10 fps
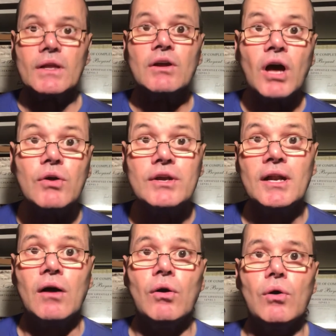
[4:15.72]

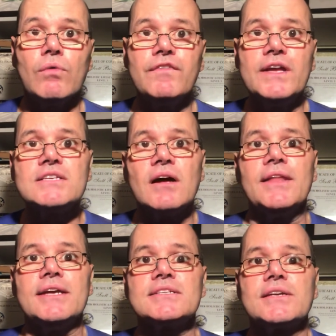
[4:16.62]
coconut oil, things like
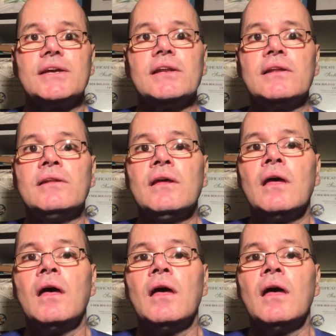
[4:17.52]
this can